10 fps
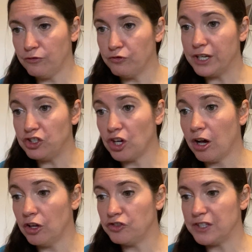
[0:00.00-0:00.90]

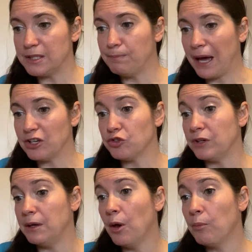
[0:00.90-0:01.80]
recharge this
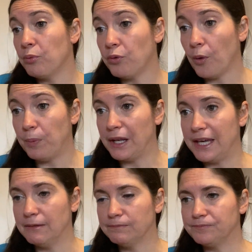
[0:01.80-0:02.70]
battery
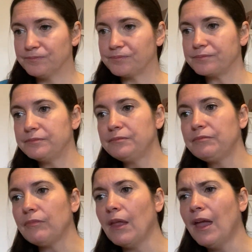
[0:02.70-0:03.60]
properly.
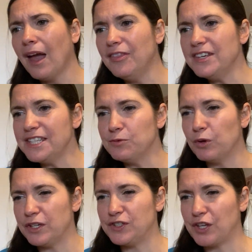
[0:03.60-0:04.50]
And this is
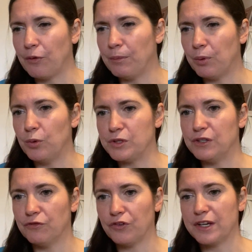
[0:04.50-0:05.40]
what is so
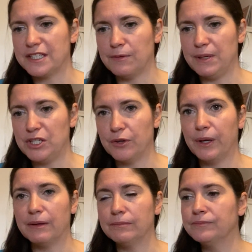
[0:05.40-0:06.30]
important for us to be
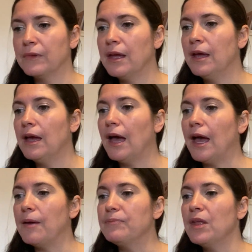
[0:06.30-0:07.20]
doing.
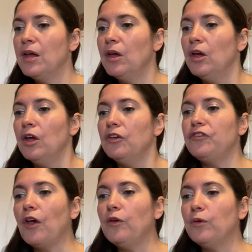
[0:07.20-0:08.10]

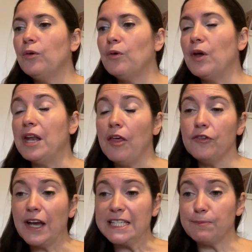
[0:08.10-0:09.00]
So another
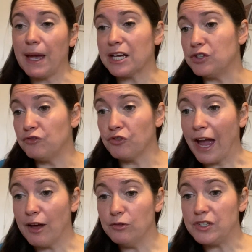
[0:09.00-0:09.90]
aspect of
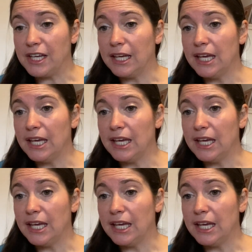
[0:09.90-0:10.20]
grounding